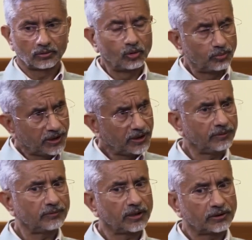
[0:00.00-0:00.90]
who
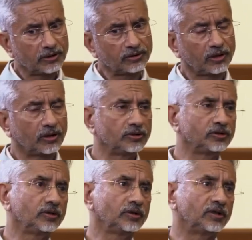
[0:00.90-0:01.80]
believe that there is an
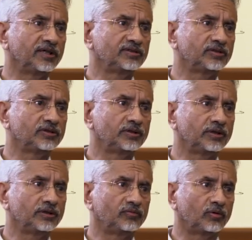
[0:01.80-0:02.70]
urgent
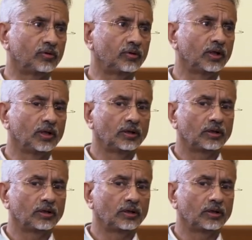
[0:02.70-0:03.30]
necessity for